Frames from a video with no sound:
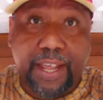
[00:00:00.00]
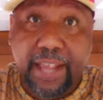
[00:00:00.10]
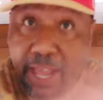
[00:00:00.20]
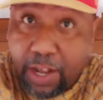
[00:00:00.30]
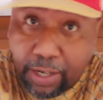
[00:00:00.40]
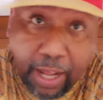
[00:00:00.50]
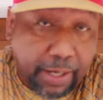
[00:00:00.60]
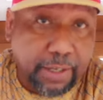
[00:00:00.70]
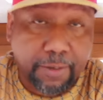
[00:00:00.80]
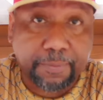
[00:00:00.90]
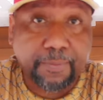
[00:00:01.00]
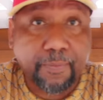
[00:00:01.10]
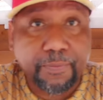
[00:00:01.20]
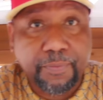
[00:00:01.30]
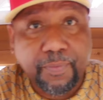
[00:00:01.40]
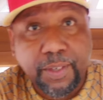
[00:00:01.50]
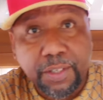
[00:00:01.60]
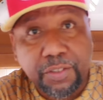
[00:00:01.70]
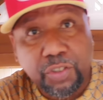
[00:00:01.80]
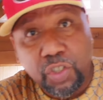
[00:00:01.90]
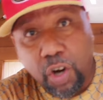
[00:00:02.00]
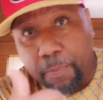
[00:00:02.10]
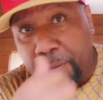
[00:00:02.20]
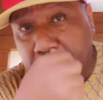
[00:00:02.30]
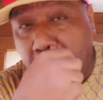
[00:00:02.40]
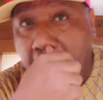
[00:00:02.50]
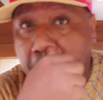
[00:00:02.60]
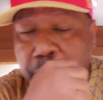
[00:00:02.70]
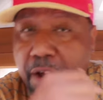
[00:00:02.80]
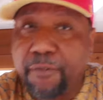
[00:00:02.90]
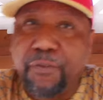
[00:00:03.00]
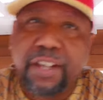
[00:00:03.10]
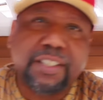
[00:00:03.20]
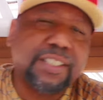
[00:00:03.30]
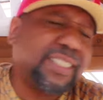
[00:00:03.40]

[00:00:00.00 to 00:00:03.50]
hell out of him. New York people talking about buck 50.